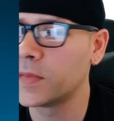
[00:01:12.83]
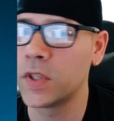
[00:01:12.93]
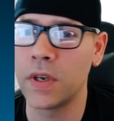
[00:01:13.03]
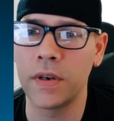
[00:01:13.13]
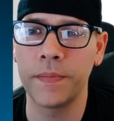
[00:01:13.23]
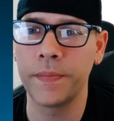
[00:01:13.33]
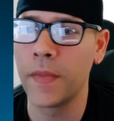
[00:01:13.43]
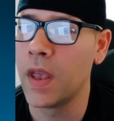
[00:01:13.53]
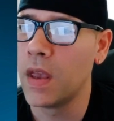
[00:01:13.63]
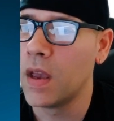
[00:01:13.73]
So
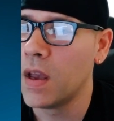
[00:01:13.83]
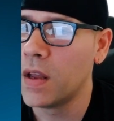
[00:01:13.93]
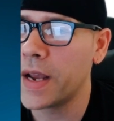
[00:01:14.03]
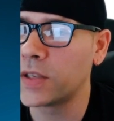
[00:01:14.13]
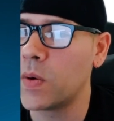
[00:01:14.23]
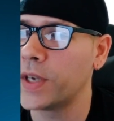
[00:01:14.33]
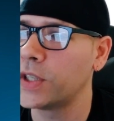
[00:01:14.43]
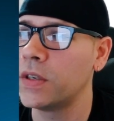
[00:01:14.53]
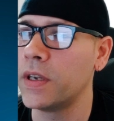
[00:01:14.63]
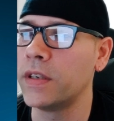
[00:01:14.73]
next
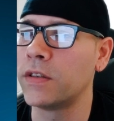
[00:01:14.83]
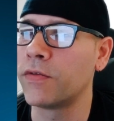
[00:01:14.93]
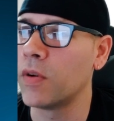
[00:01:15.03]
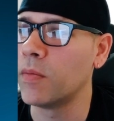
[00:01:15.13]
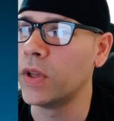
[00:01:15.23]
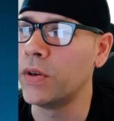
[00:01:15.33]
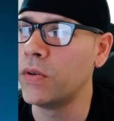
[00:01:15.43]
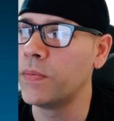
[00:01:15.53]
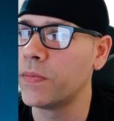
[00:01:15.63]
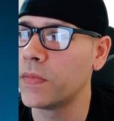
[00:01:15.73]
question is from
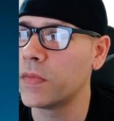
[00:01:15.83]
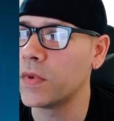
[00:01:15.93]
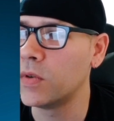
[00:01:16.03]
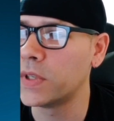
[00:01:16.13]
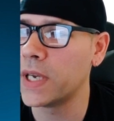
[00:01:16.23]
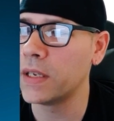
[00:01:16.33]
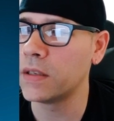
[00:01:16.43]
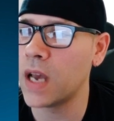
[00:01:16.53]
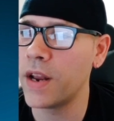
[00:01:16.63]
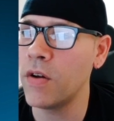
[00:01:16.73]
Lou, who
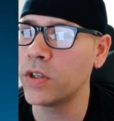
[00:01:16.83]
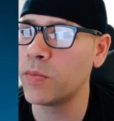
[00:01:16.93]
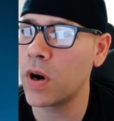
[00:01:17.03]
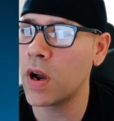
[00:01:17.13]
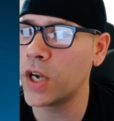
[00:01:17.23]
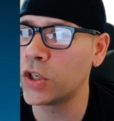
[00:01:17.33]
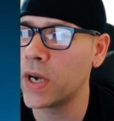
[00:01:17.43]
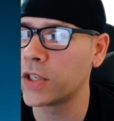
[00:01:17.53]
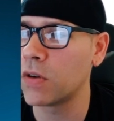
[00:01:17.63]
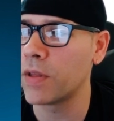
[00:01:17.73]
says, "I know smart
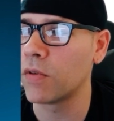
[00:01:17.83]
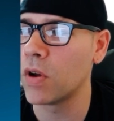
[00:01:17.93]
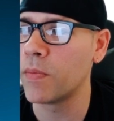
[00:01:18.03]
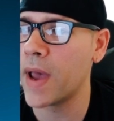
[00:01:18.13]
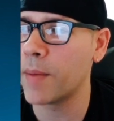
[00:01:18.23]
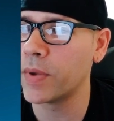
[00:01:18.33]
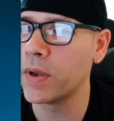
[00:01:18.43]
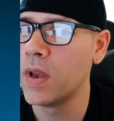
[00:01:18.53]
contracts are on the roadmap.